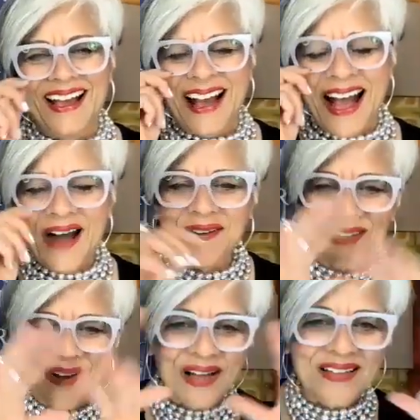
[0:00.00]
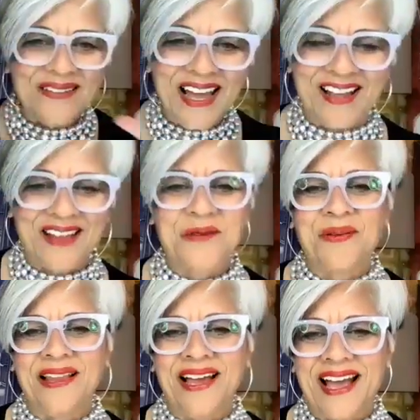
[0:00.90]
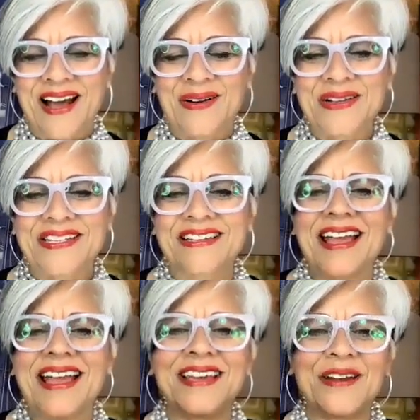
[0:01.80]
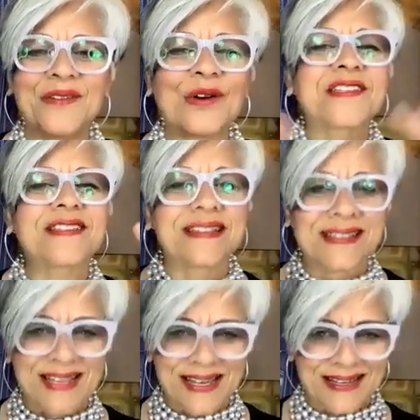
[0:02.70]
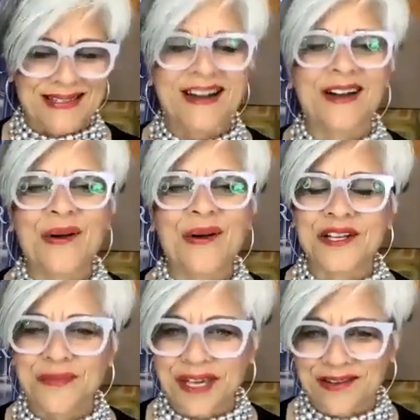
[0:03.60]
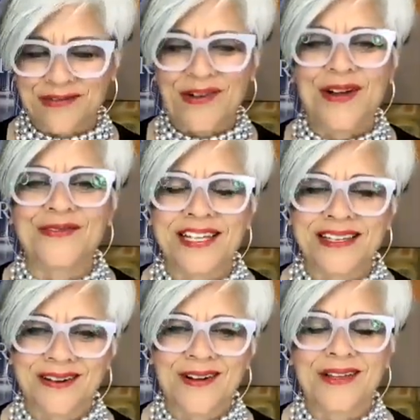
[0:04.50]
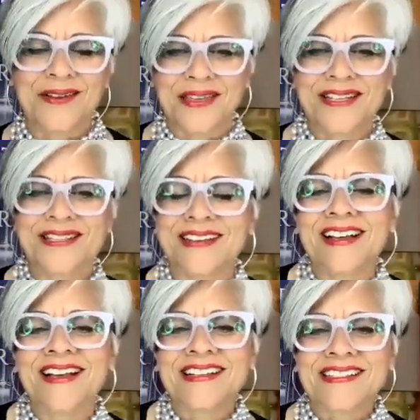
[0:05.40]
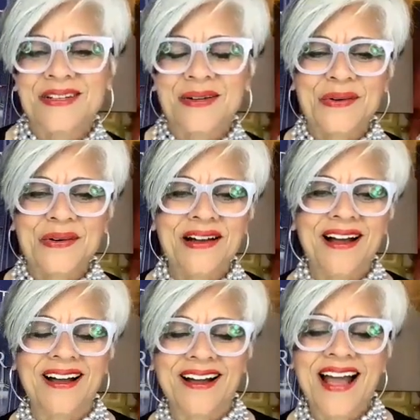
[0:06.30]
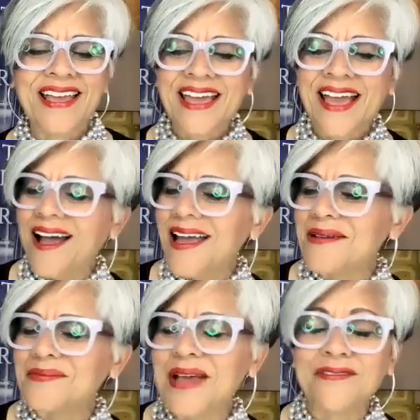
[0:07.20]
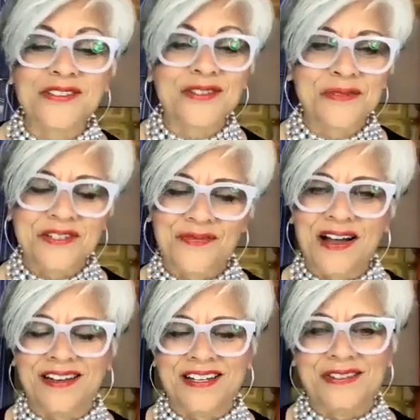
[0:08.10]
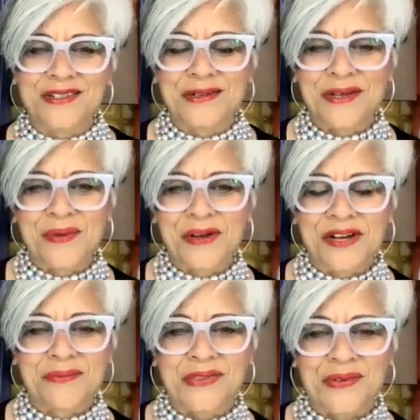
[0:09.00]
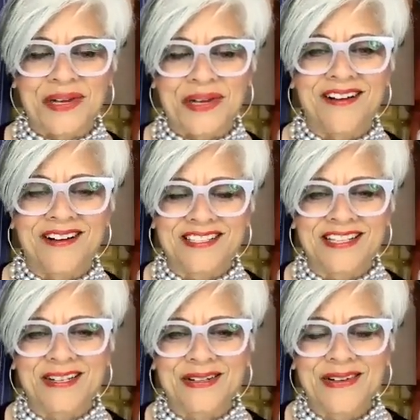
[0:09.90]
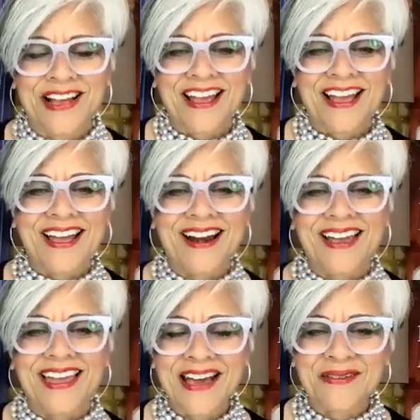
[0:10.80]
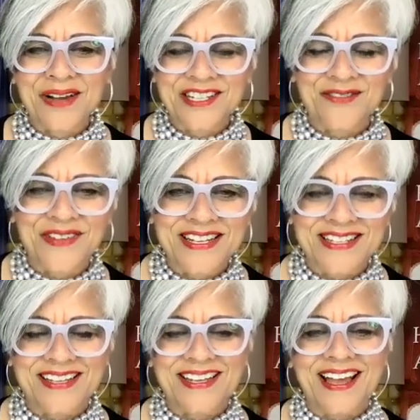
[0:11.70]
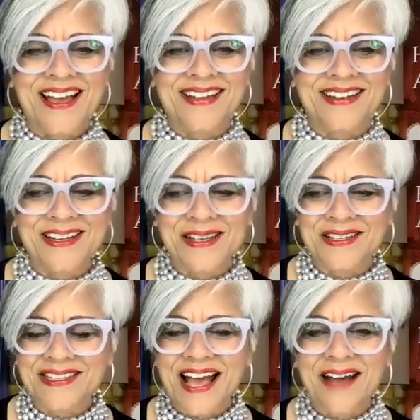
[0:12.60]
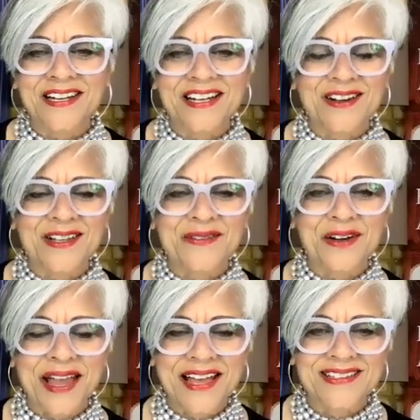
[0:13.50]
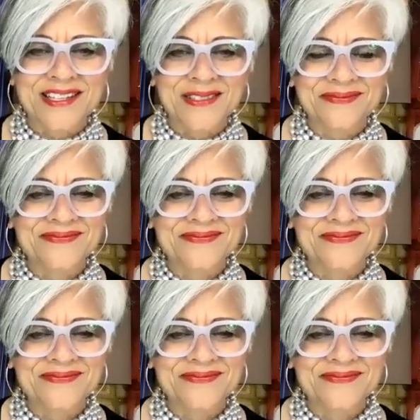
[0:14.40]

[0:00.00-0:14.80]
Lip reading: How is all of that going to play out? And then, of course, the Sings are going to be involved in all of this. So I am having so much fun doing book number 3 also. And I can't wait to finish it and to have it in all of your hands.